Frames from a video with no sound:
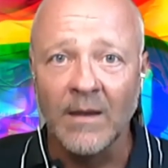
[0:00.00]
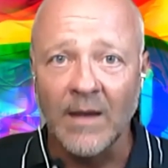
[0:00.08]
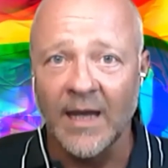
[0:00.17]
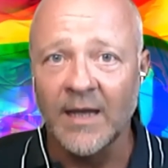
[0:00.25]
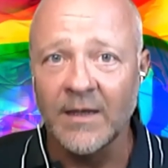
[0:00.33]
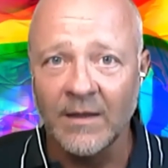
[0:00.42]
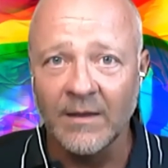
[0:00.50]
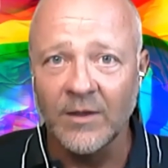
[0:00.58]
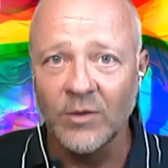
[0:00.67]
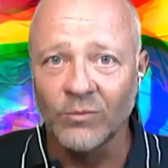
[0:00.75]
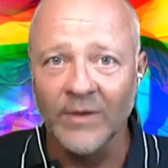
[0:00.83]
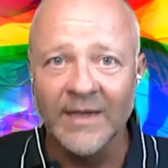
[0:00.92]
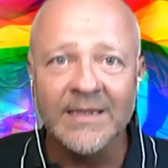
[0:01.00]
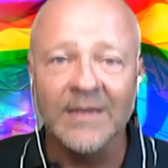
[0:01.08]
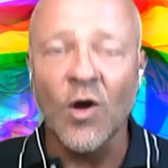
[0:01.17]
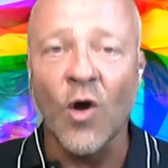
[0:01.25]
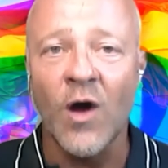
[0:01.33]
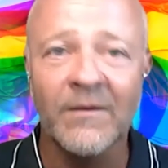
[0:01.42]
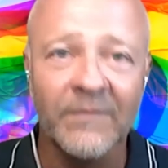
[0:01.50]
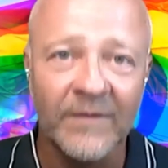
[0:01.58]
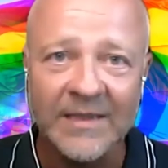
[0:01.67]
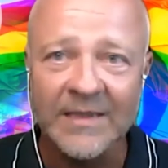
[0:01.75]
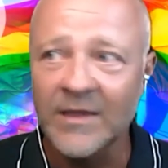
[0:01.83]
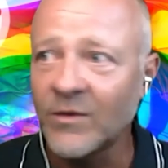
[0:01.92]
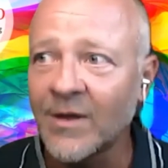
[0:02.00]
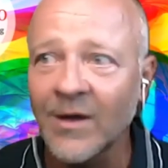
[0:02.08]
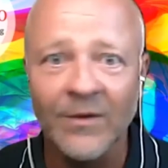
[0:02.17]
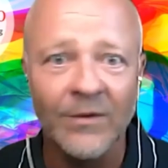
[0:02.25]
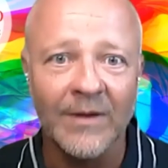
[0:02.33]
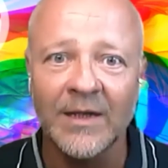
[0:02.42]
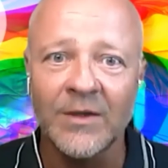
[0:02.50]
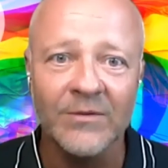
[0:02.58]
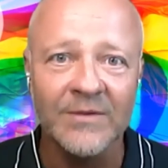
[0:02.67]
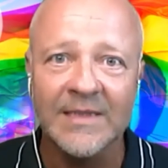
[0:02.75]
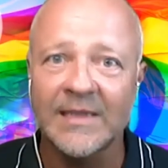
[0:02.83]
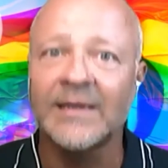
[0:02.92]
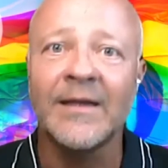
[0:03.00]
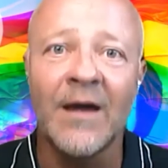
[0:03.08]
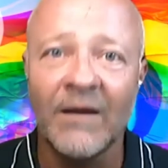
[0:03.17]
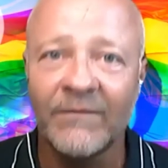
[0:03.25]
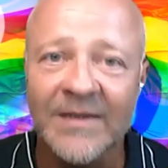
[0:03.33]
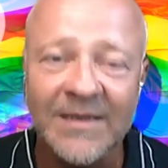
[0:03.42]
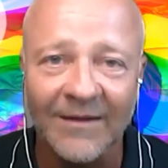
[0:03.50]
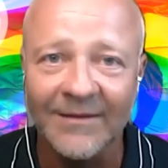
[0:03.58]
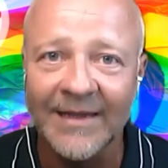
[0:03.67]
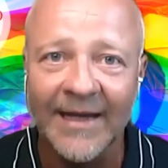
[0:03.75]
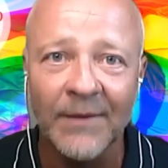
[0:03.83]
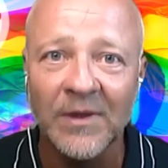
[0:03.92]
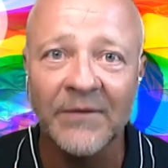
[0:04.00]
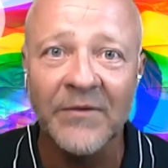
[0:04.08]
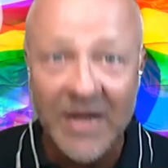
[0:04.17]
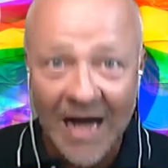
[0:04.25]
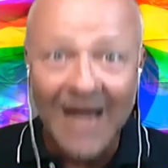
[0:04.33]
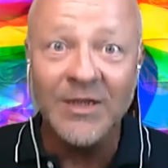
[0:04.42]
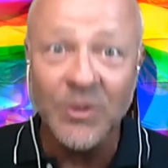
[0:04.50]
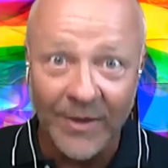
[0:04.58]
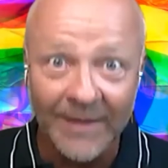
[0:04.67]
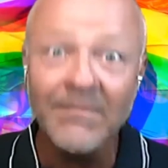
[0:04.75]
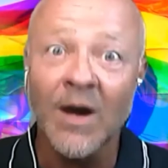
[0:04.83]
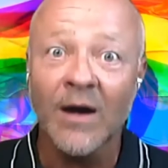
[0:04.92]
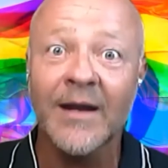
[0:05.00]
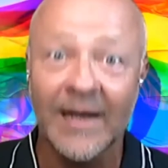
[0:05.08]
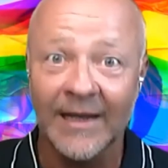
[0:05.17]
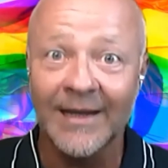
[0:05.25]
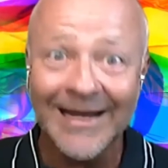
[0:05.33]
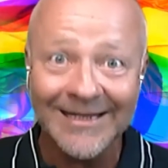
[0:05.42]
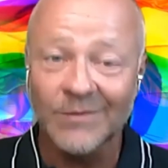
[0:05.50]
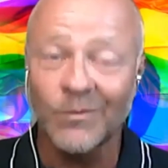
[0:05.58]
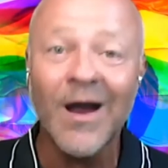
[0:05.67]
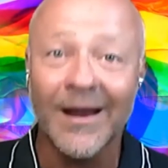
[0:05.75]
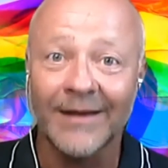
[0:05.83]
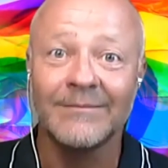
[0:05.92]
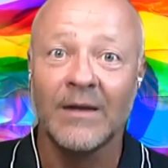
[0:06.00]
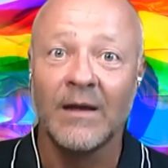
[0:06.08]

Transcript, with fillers: And you, you rent an office and you go and you sit in the office all day. Well, if you're not doing marketing, guess what?